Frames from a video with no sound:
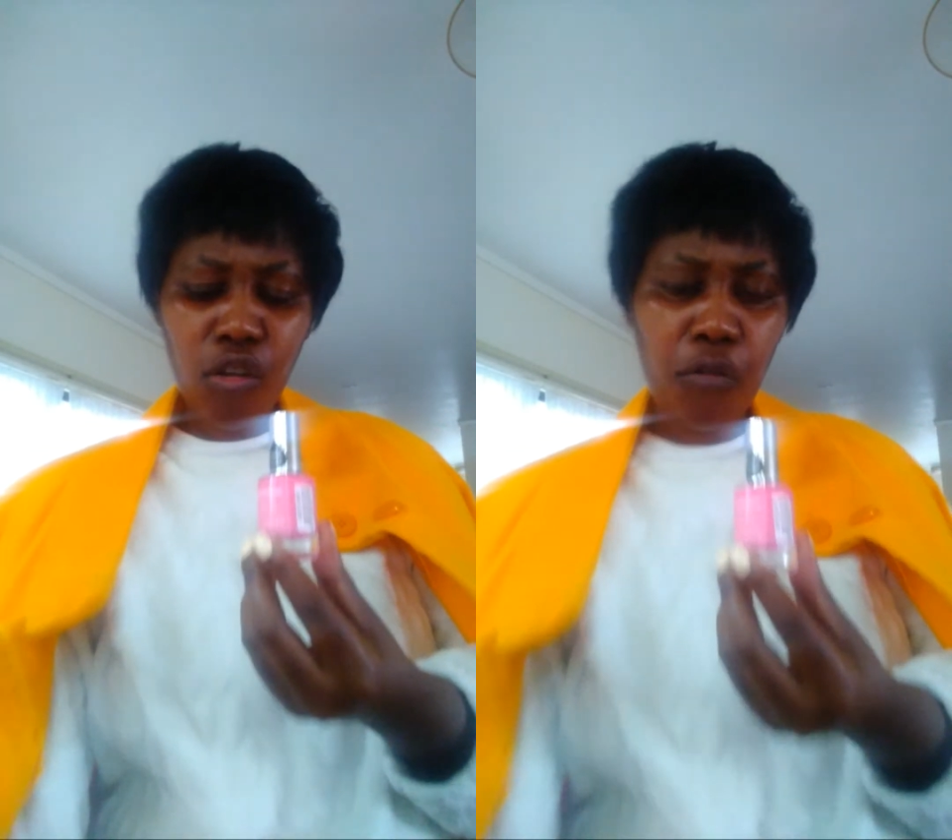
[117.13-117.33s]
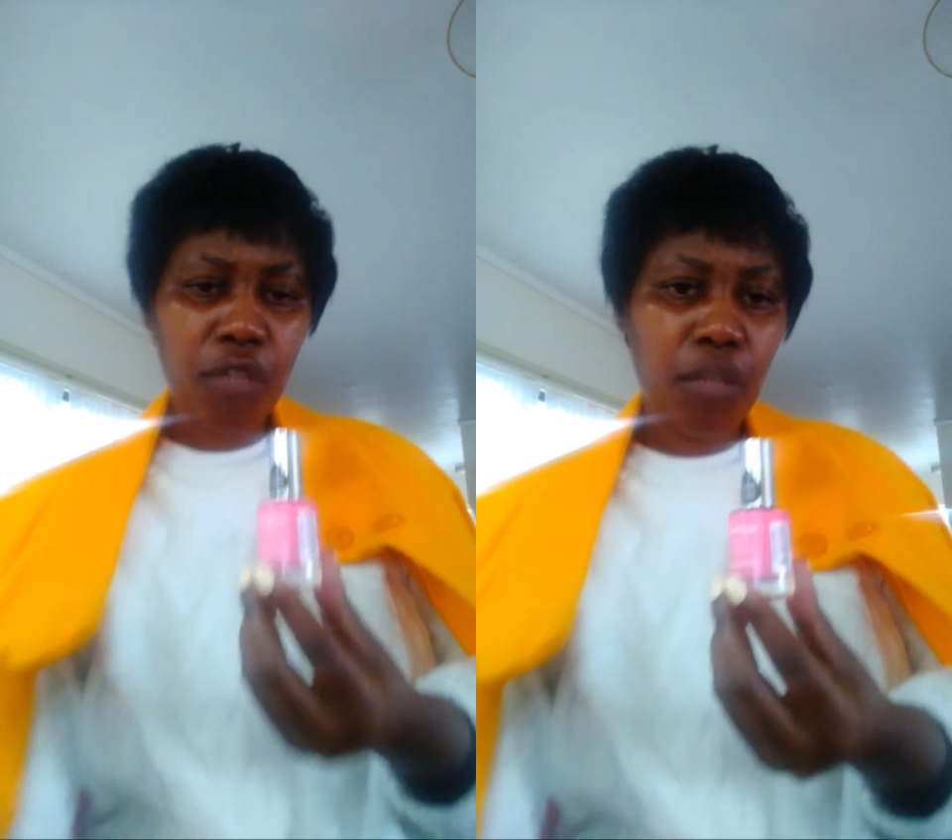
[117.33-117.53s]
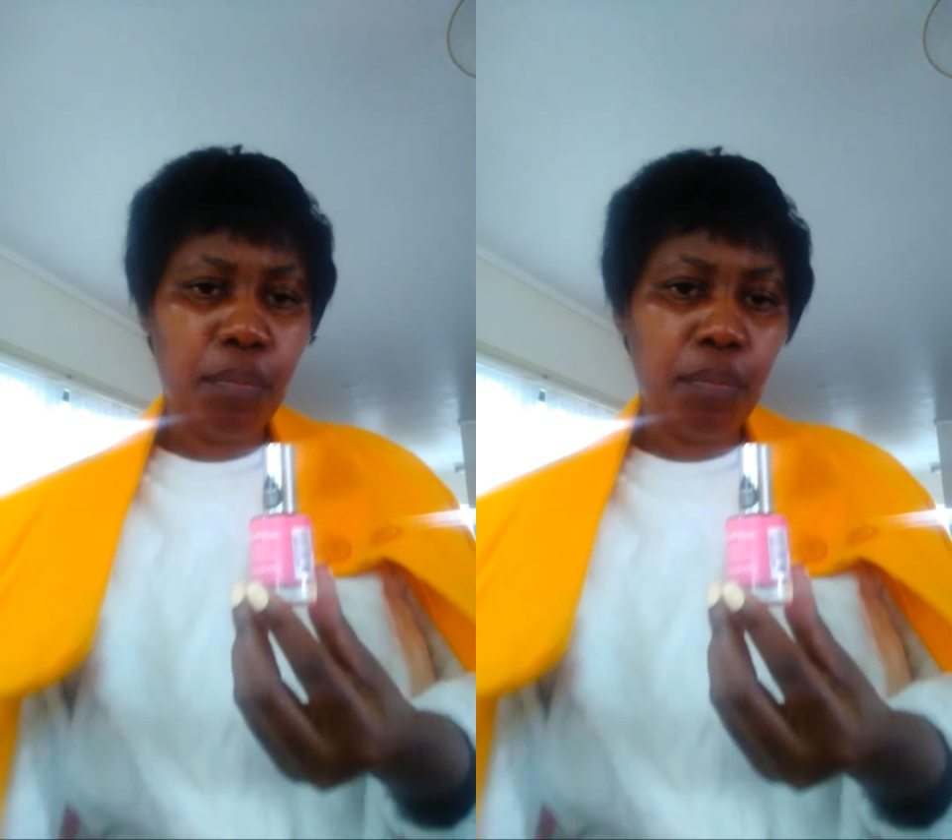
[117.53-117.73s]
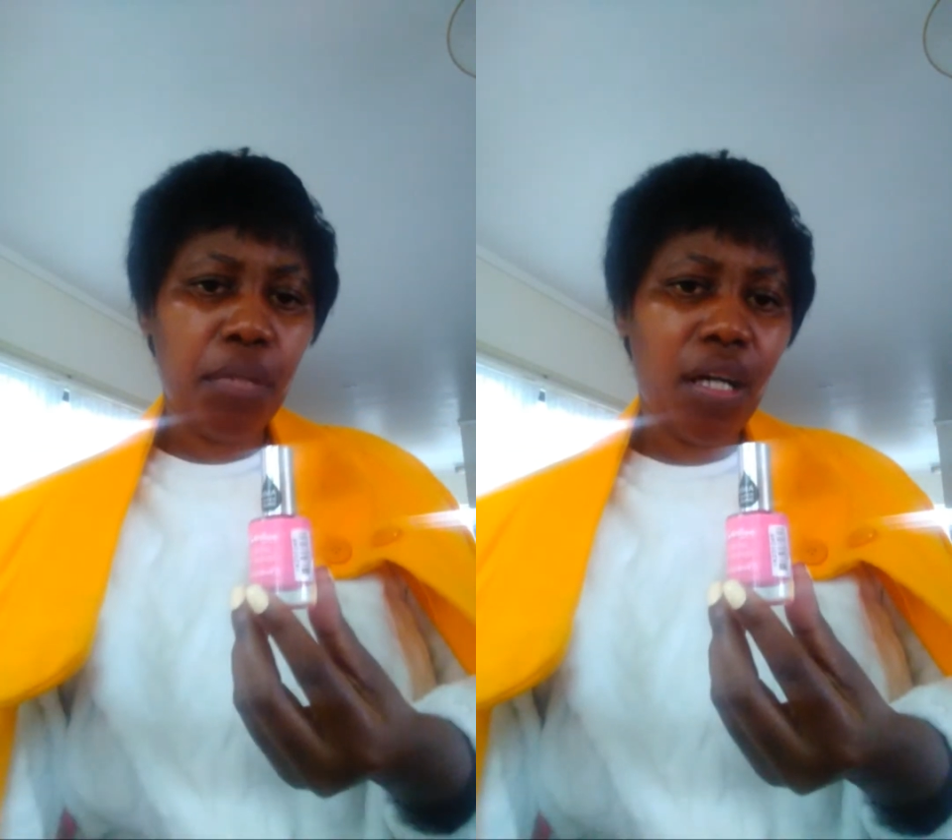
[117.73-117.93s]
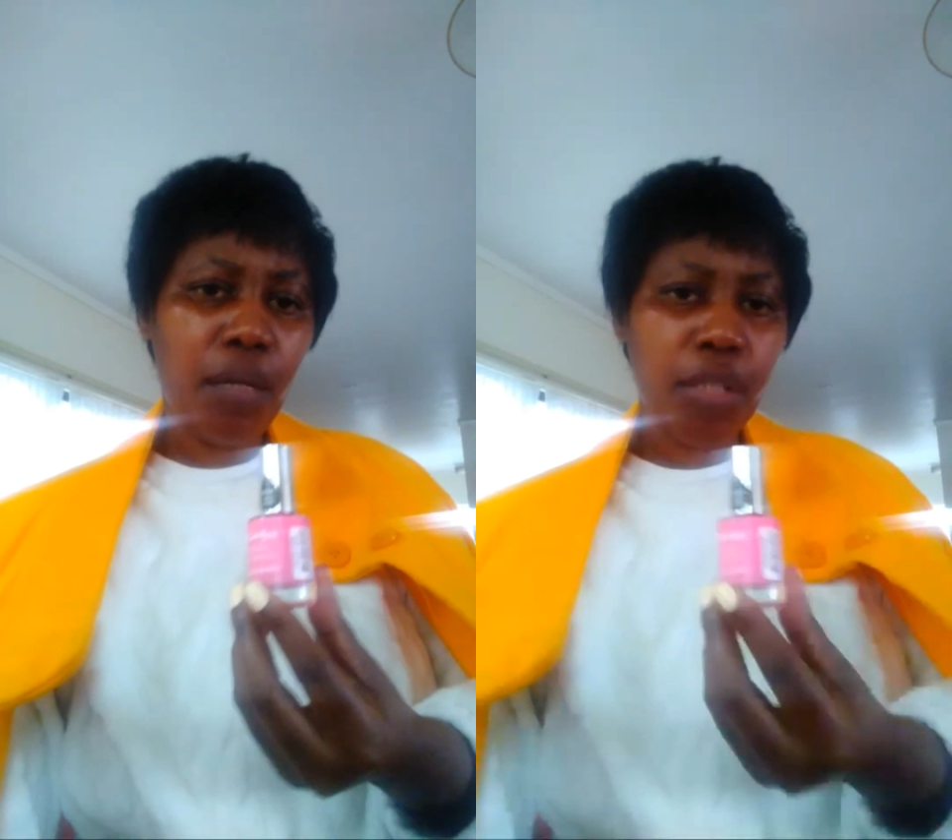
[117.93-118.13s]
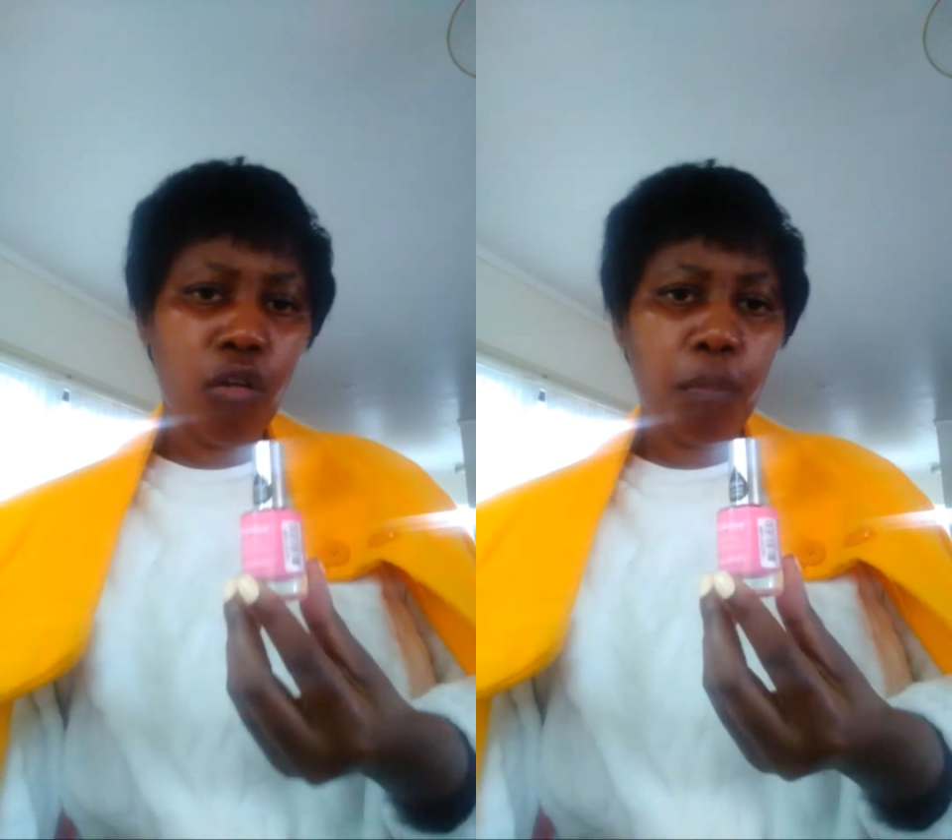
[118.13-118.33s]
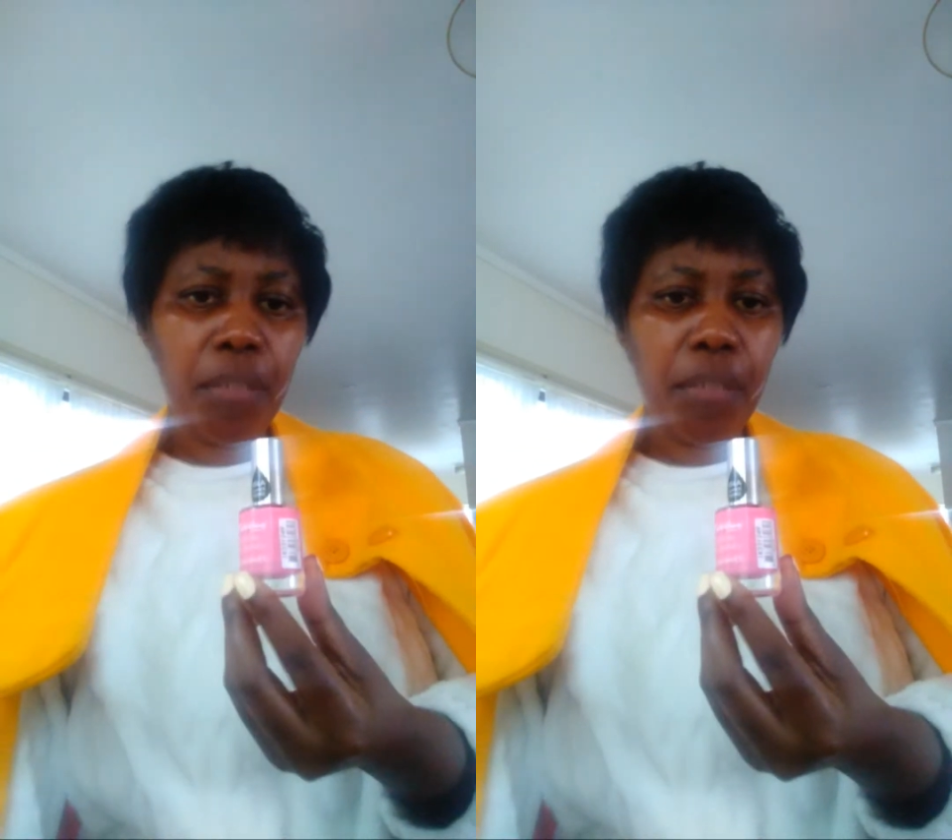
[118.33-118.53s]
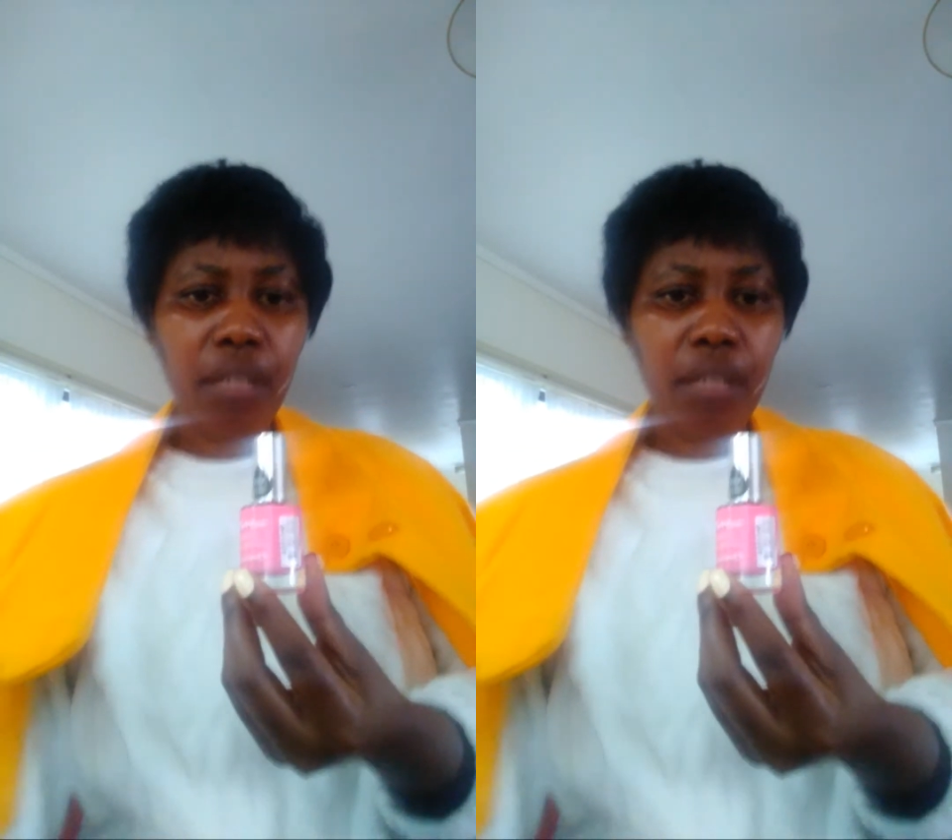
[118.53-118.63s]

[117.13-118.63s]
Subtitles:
Barbie doll pink.